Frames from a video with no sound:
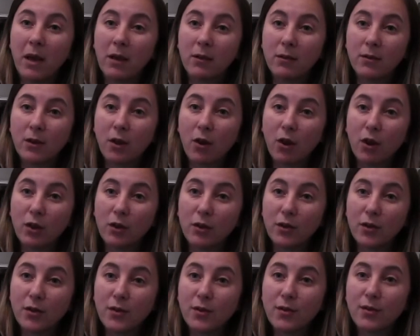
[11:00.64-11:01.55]
male
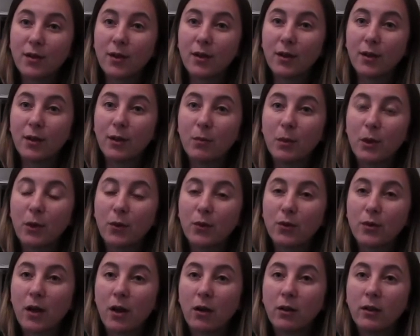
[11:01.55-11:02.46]
scholars
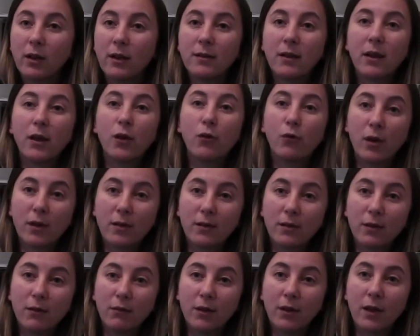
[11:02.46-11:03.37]
because they are less
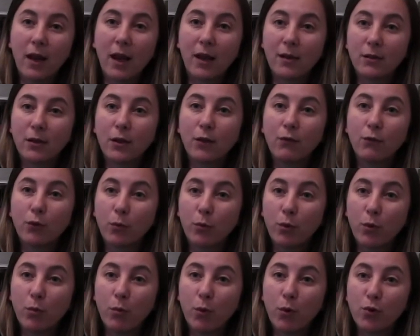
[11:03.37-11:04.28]
aggressive in asking for
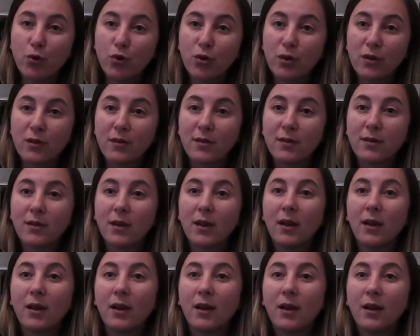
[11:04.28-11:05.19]
promotions.
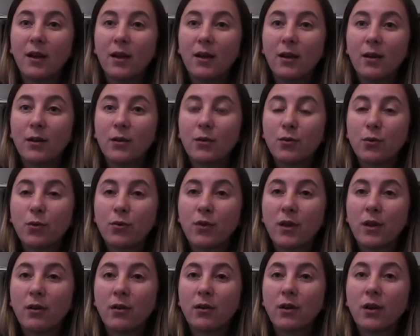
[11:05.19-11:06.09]
So
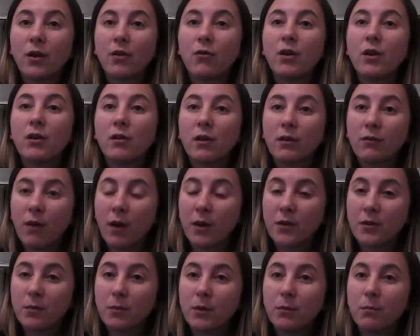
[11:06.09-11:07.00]
their career
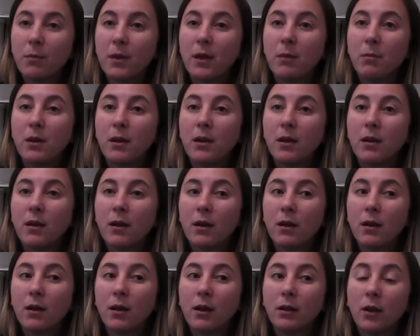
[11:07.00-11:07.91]
advancement may be
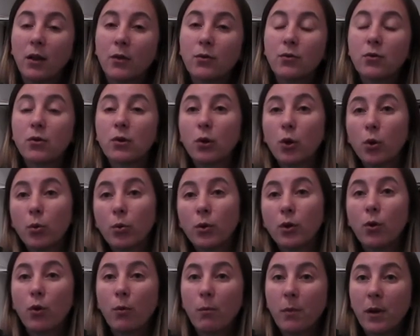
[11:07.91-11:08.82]
a lot slower
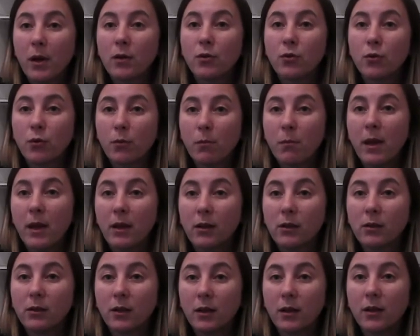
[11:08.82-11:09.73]
compared to a
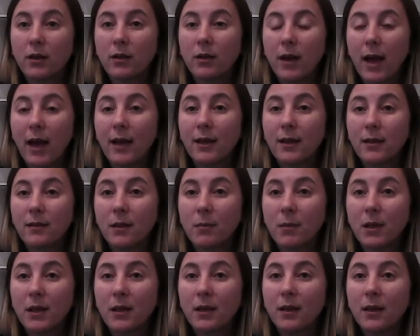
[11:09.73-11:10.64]
male
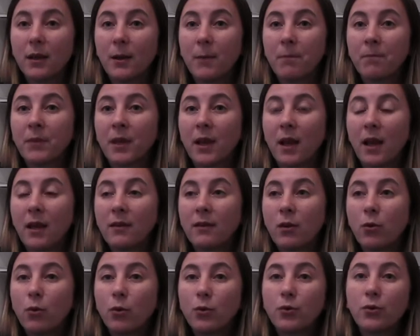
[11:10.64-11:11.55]
academic. And
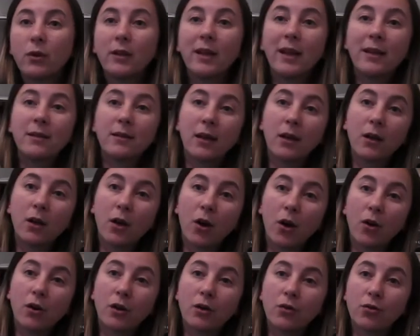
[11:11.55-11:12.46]
they're also less
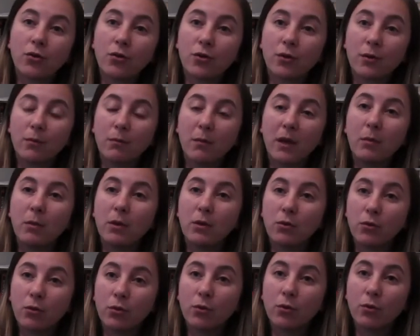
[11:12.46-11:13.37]
encouraged maybe
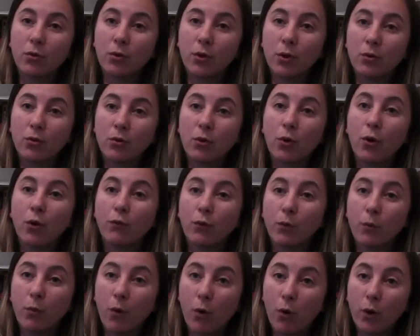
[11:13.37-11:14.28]
to go
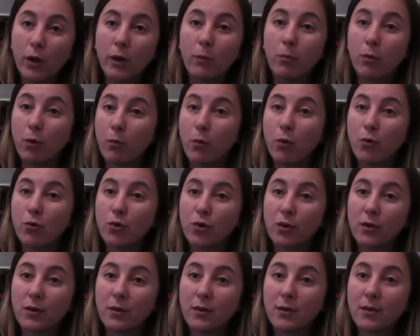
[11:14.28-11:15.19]
for early
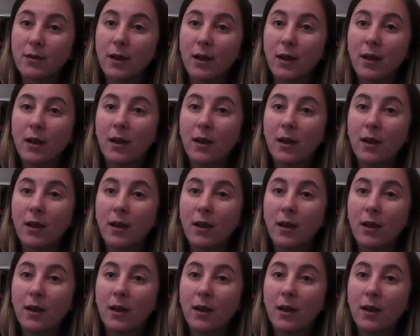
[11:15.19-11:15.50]
promotions.